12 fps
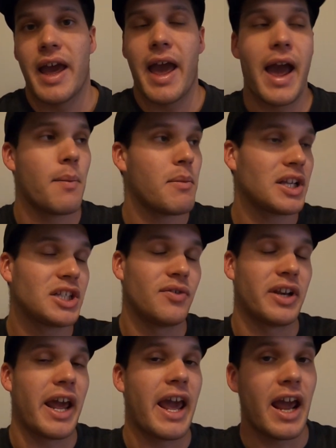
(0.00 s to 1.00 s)
how much of
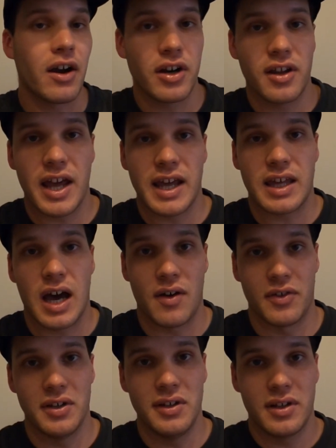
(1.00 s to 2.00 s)
an area they
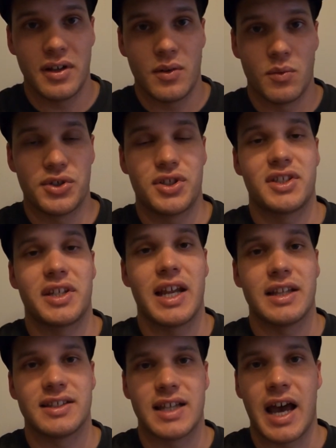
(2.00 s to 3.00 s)
covered was just
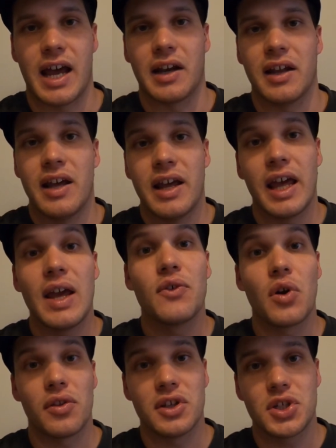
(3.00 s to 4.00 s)
insane.
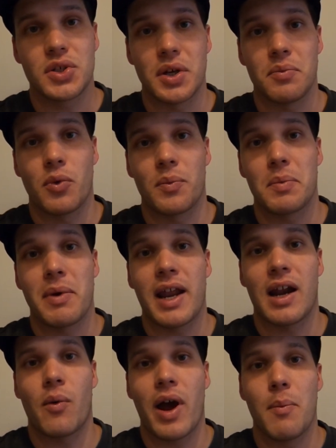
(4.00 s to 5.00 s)
Even on this trip, when we made
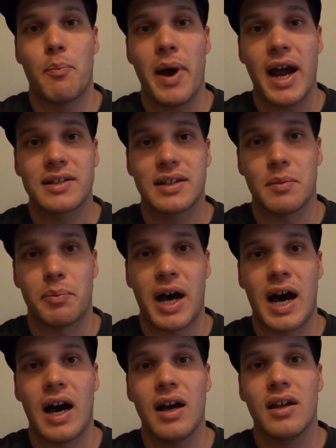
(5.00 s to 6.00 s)
our way back to the
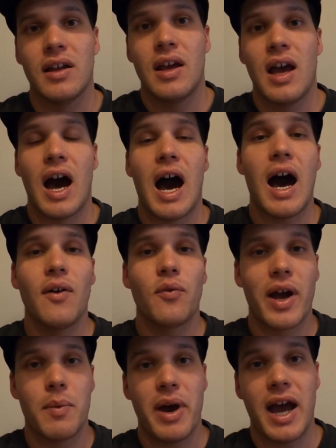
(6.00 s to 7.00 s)
bar,
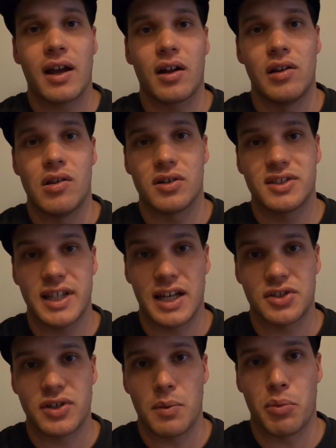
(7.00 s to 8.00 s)
halfway back along
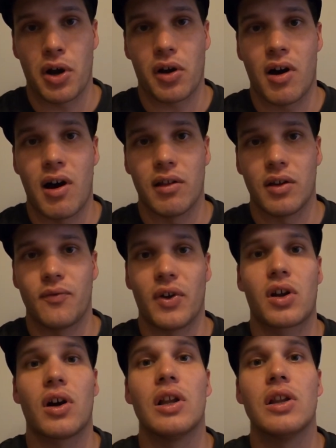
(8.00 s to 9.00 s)
South Stradbroke Island for
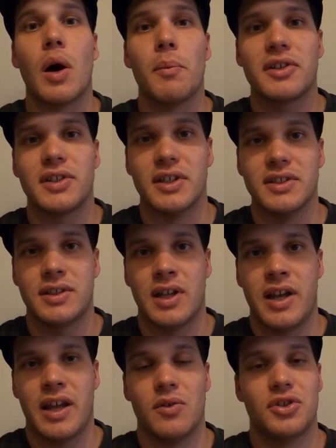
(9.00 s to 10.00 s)
kilometres,
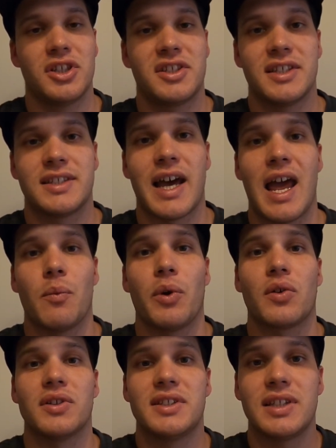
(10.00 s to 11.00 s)
it was just the same. We
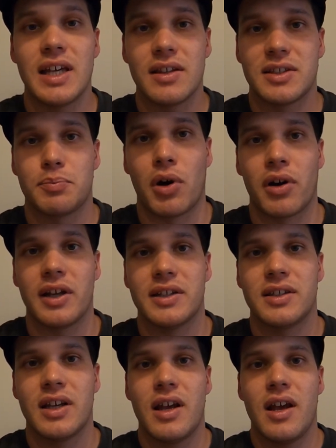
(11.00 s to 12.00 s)
could see the
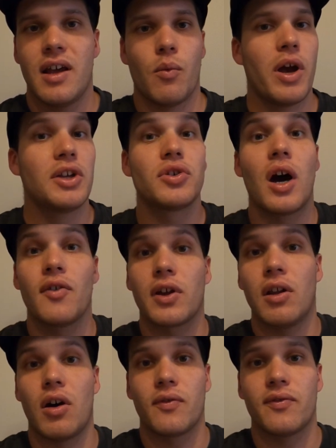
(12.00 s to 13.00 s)
spotties. We're driving
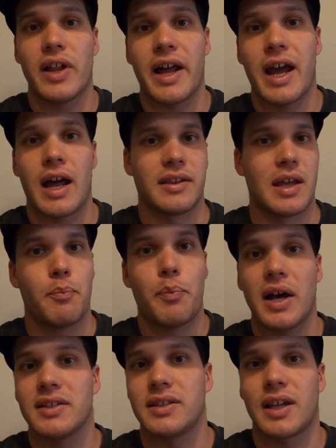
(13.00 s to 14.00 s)
along flat out and they're
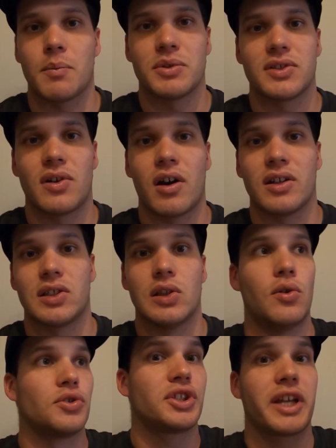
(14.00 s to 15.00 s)
busting up beside us,
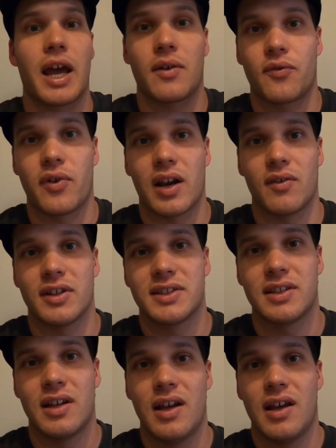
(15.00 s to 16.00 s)
launching out in front of
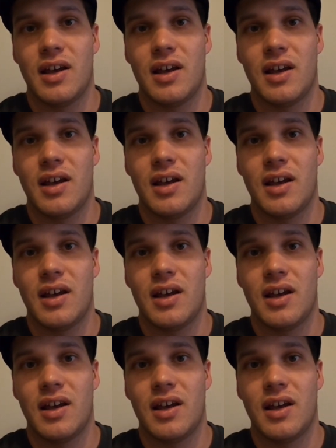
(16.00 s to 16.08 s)
us.